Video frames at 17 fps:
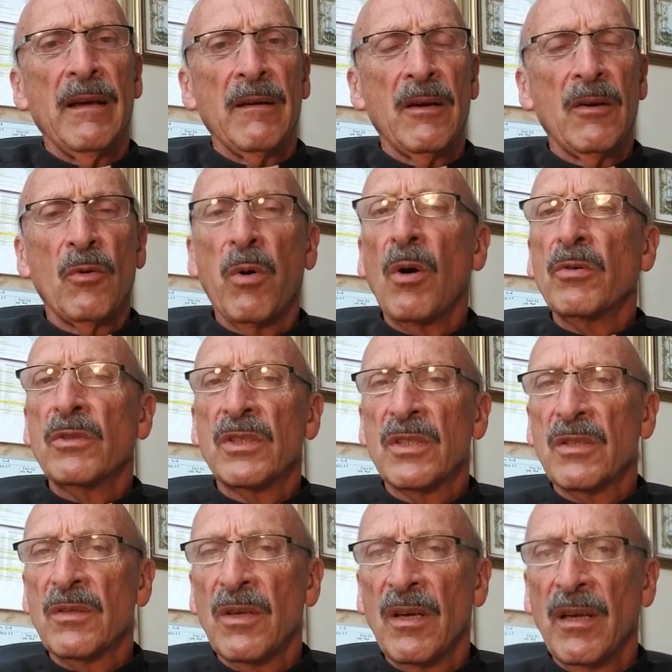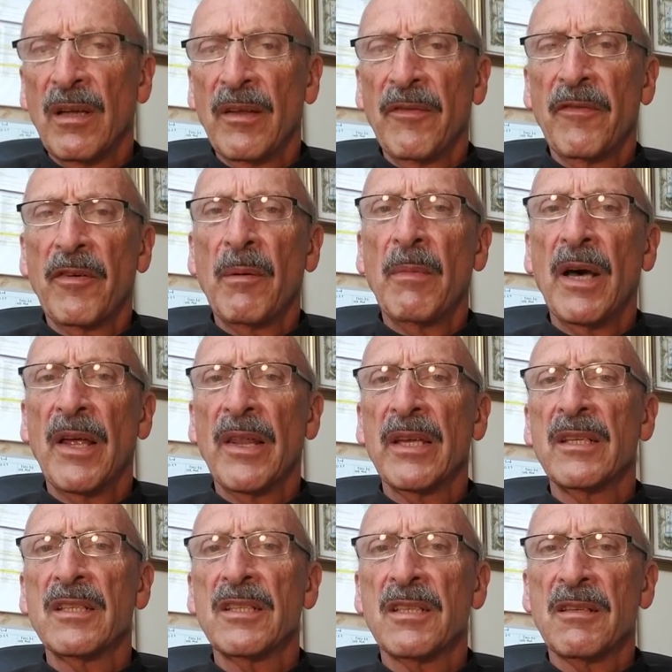quotes from
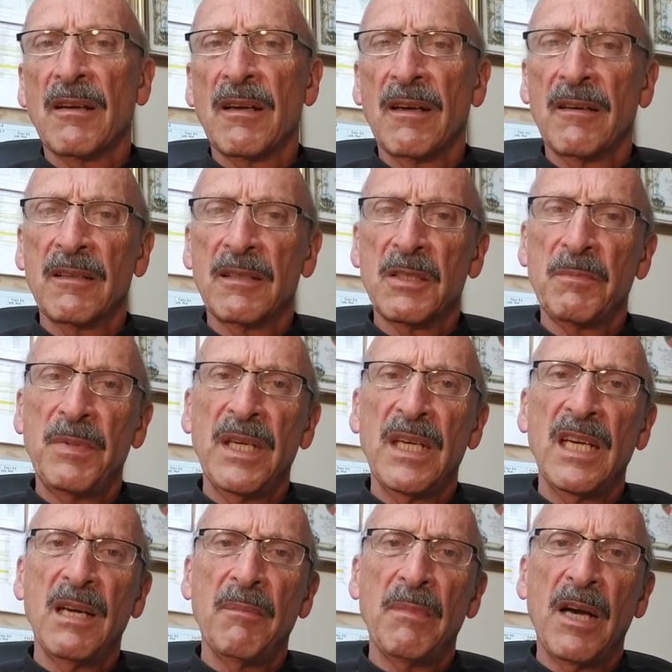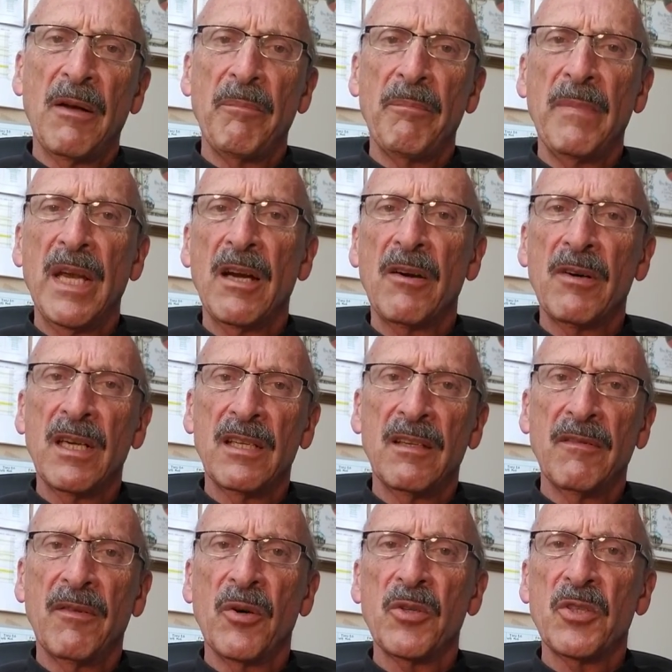others speaking about Mary and
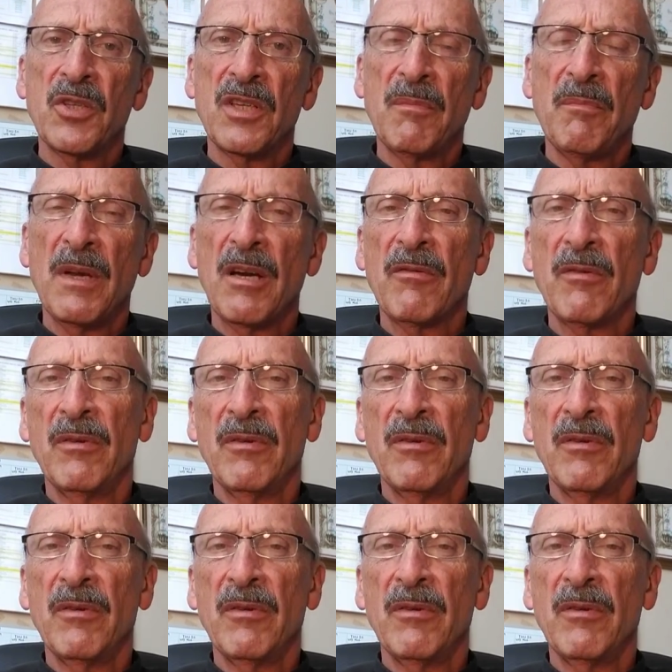devotion to Mary.